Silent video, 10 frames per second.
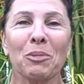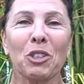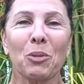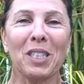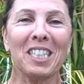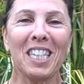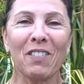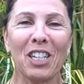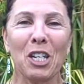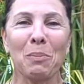So we didn't
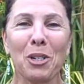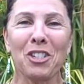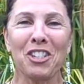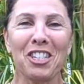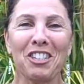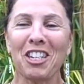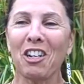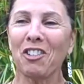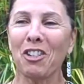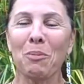have any emergency
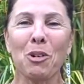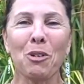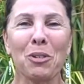socks anymore.